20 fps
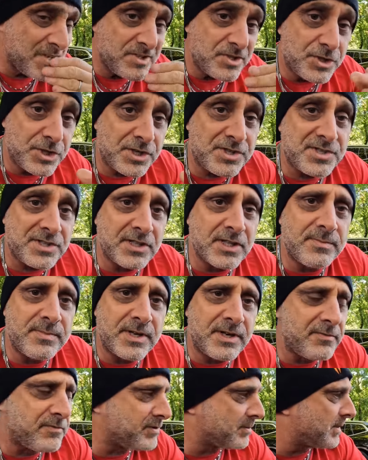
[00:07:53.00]
just a little
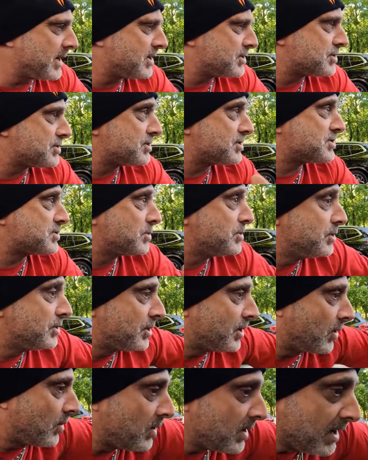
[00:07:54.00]
bit of information, just so you
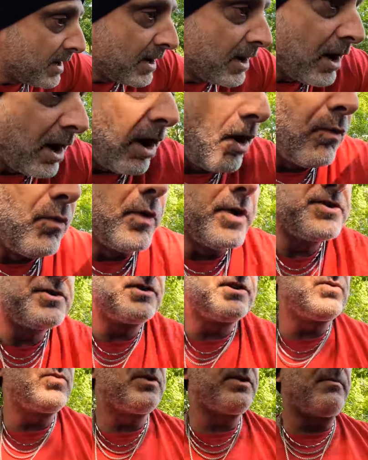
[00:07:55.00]
know.
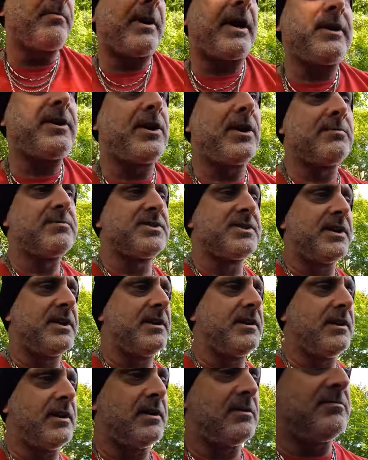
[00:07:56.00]
Originally, when the bike comes
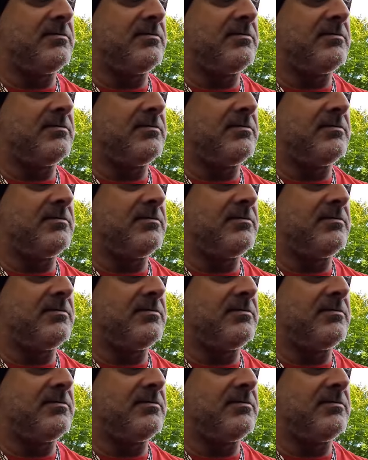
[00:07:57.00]
in,